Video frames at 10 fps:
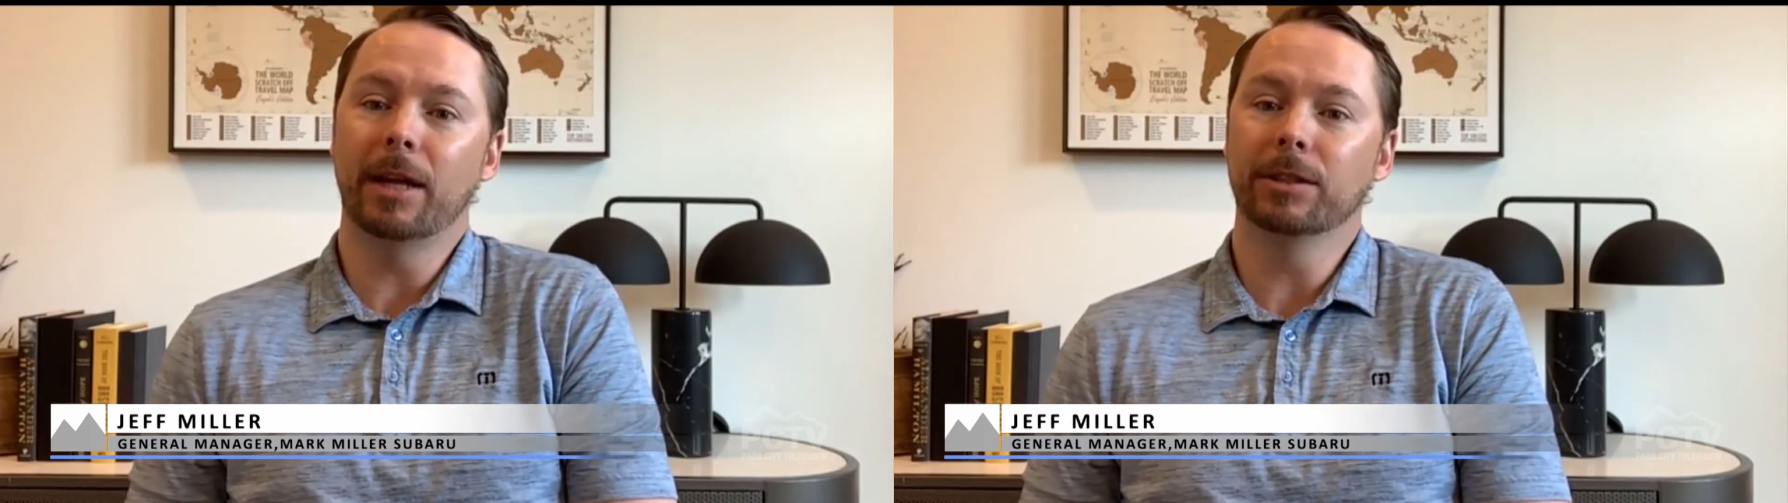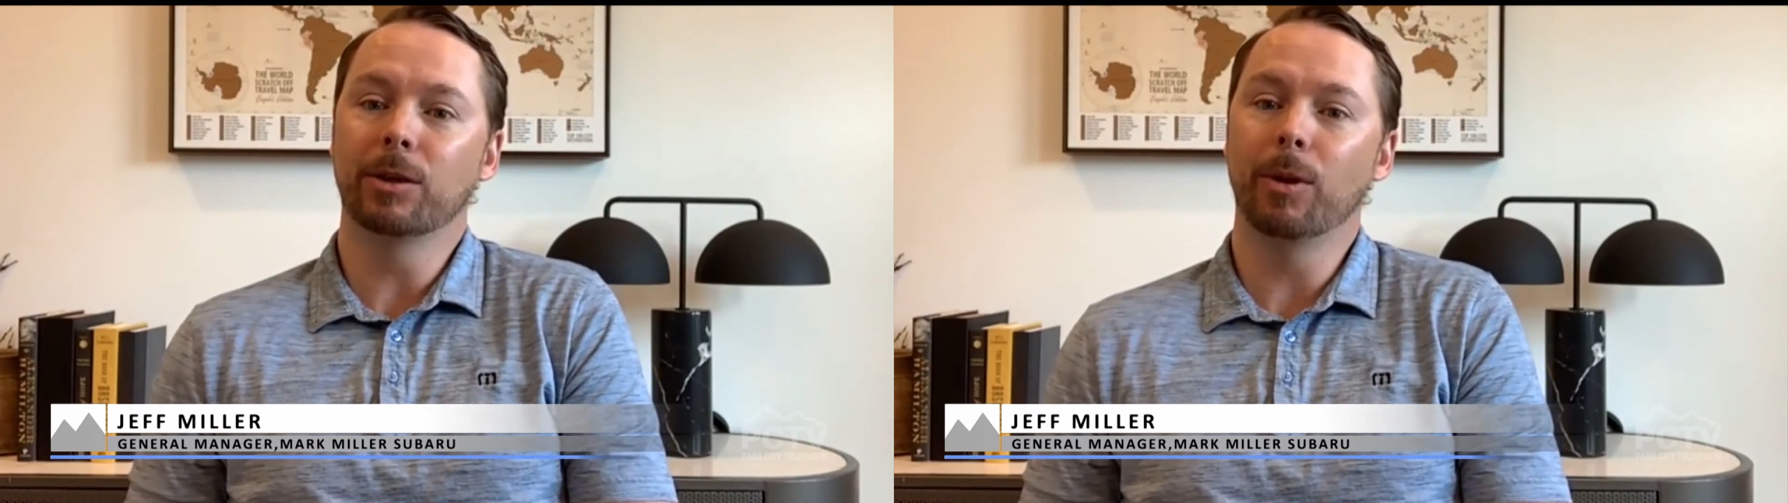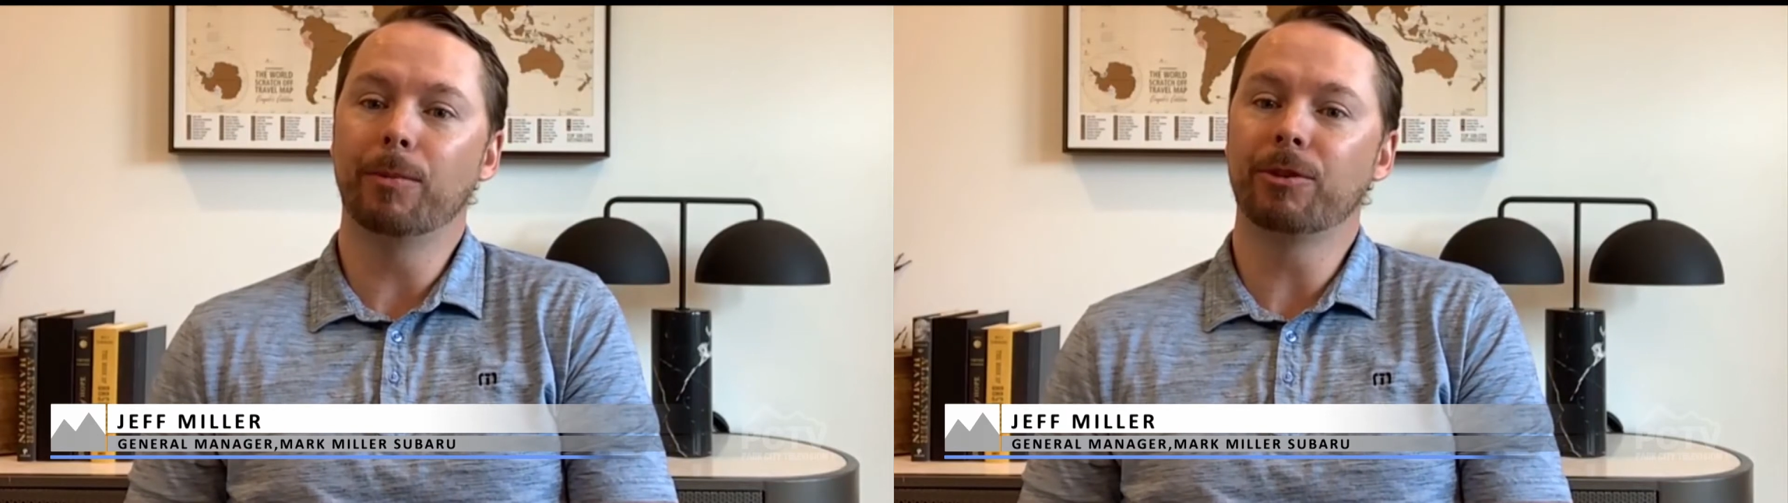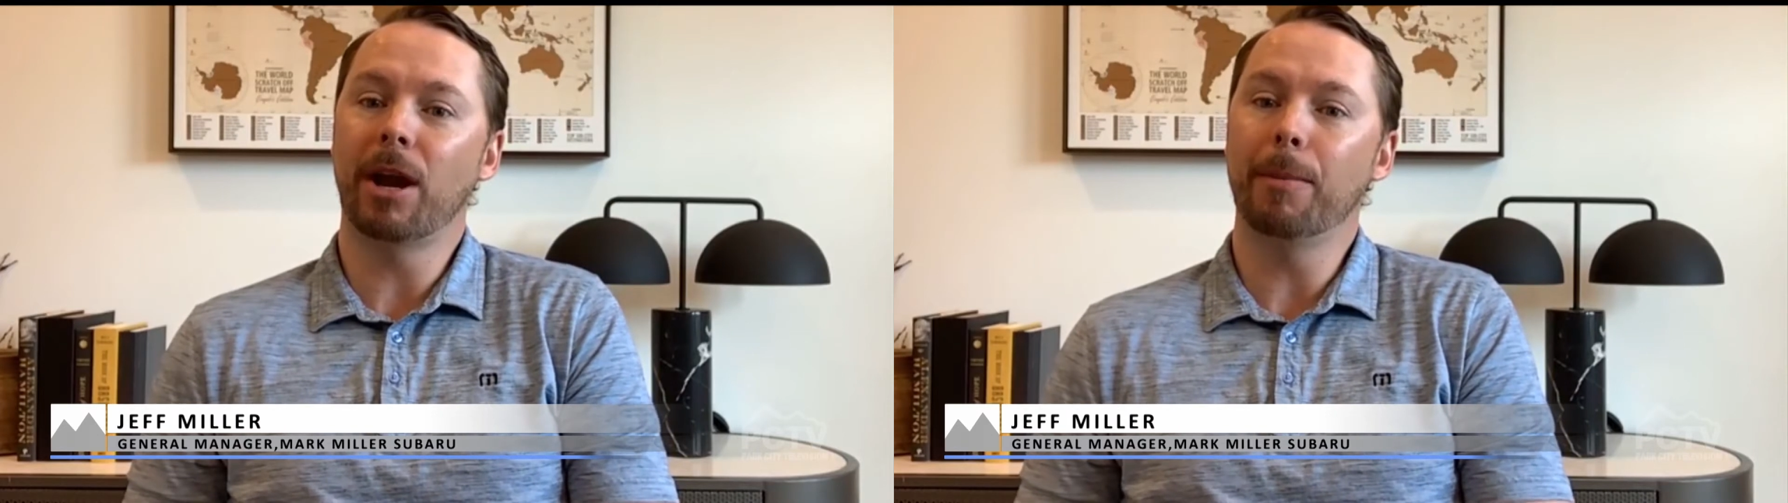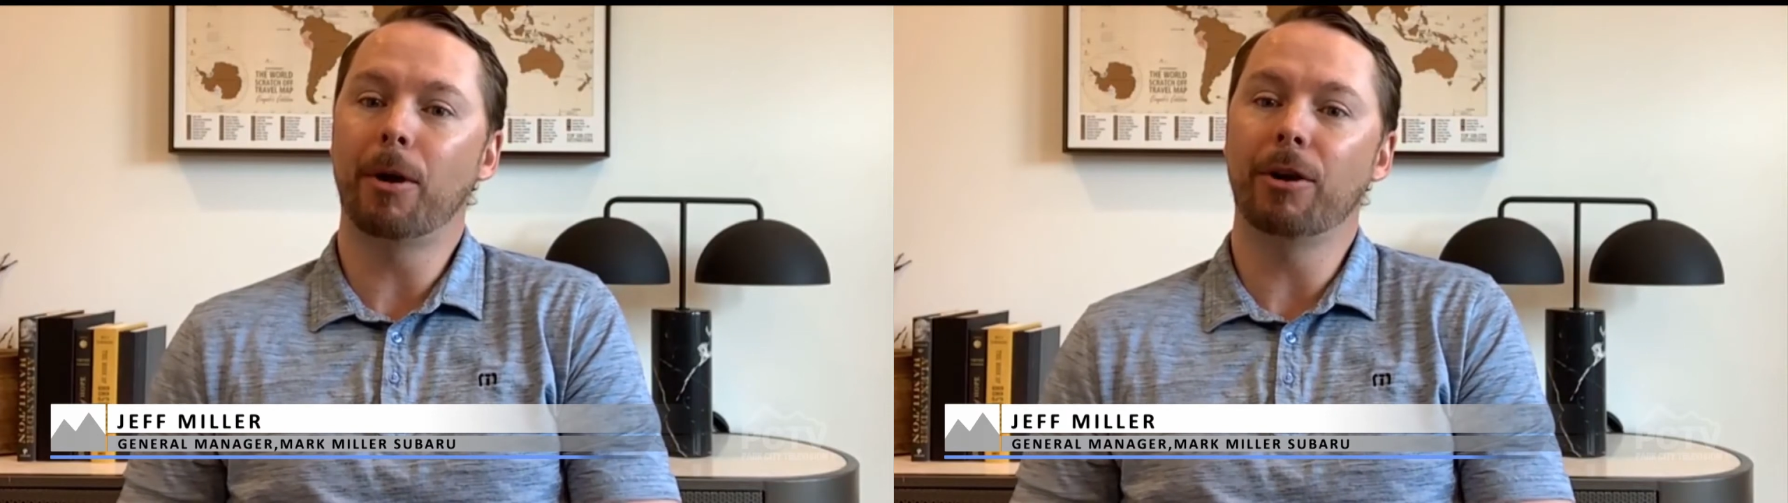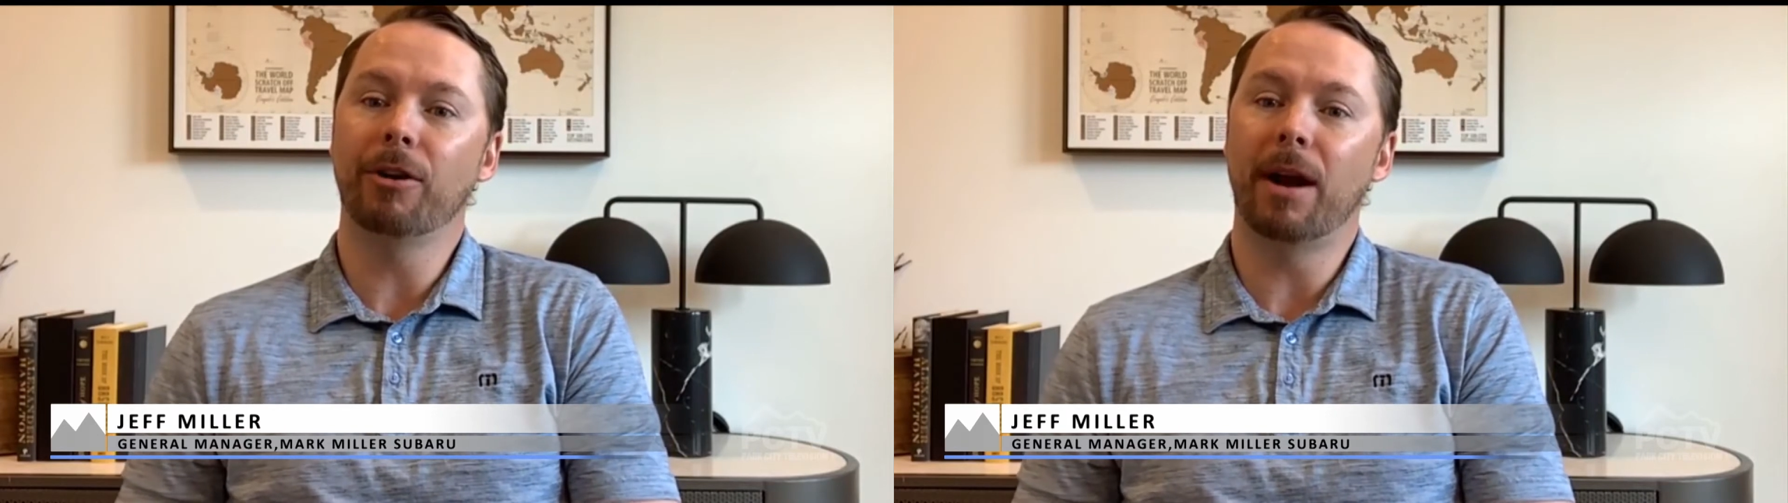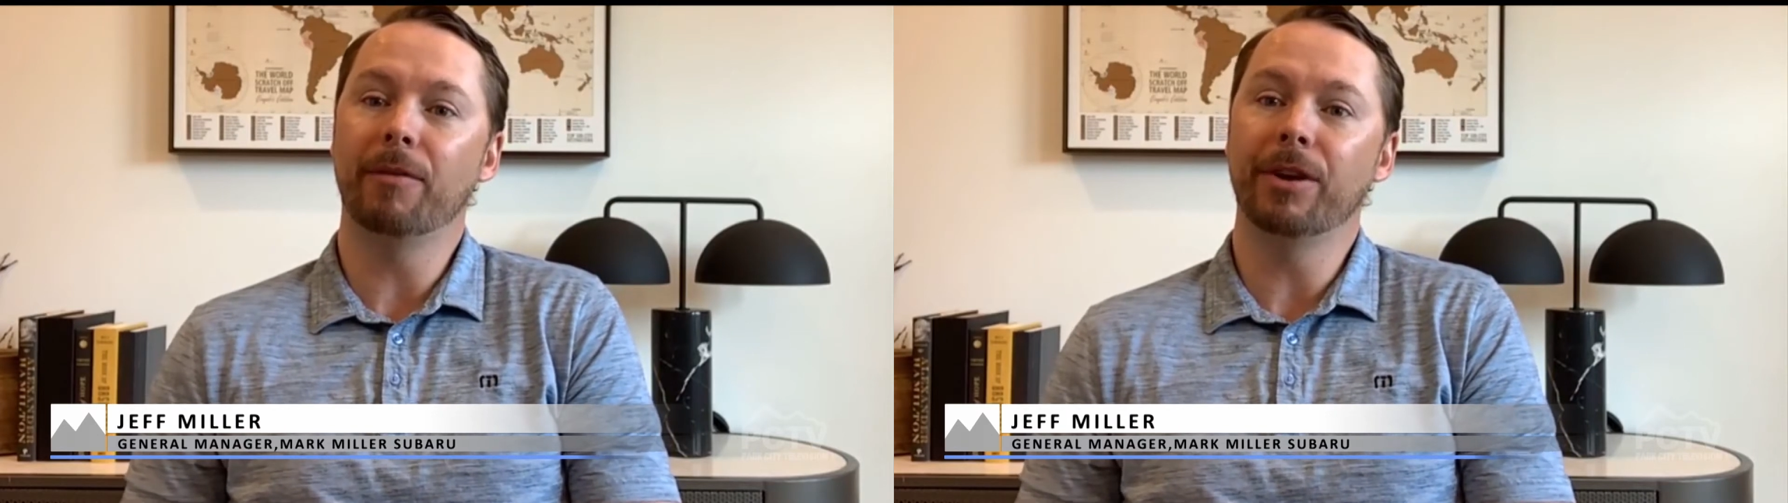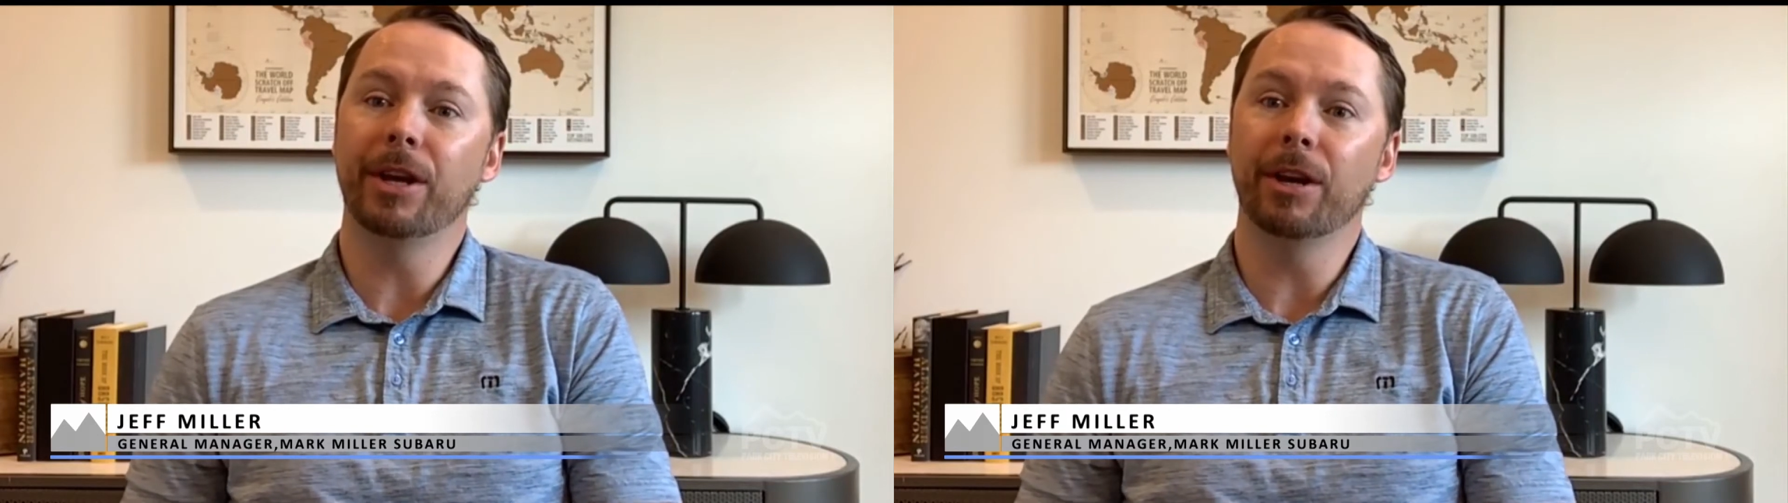And so we try and partner
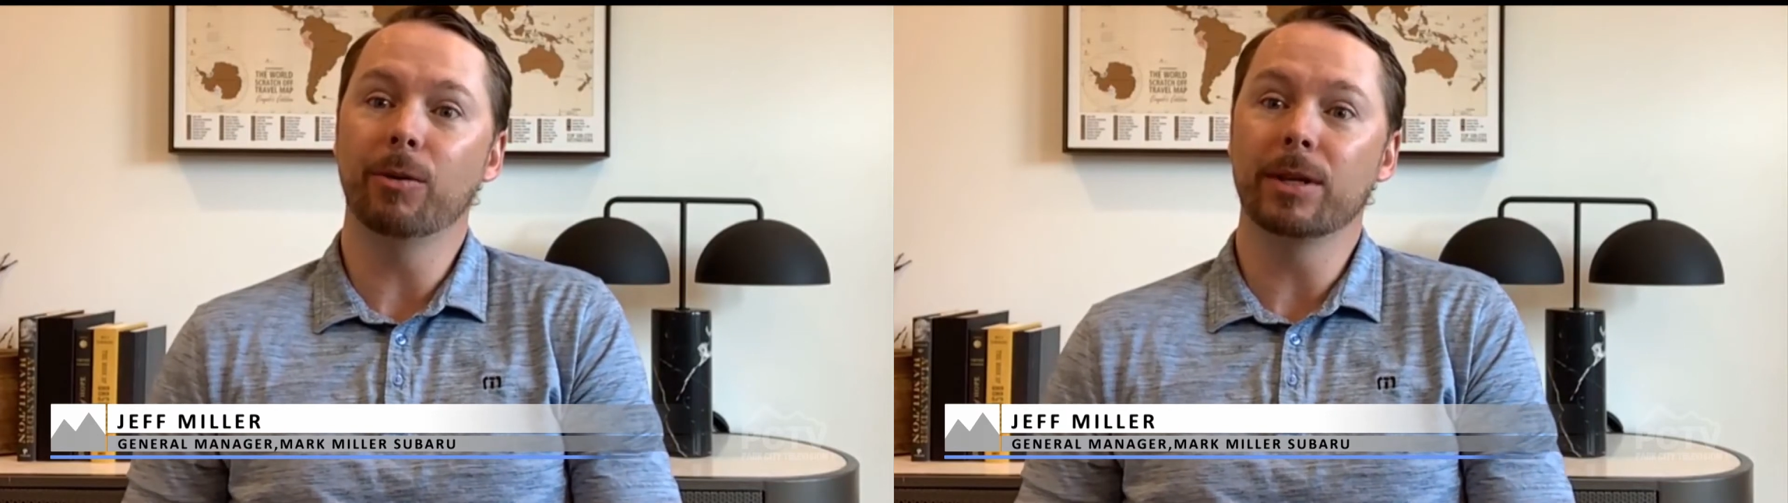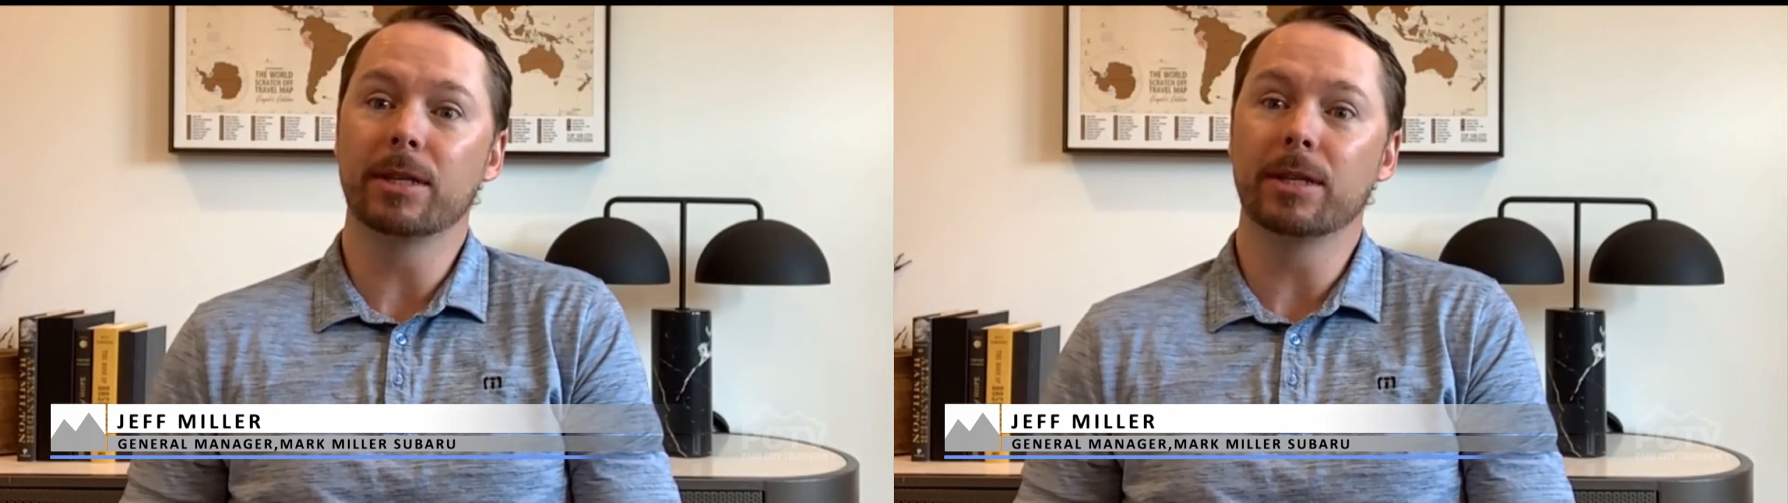every year with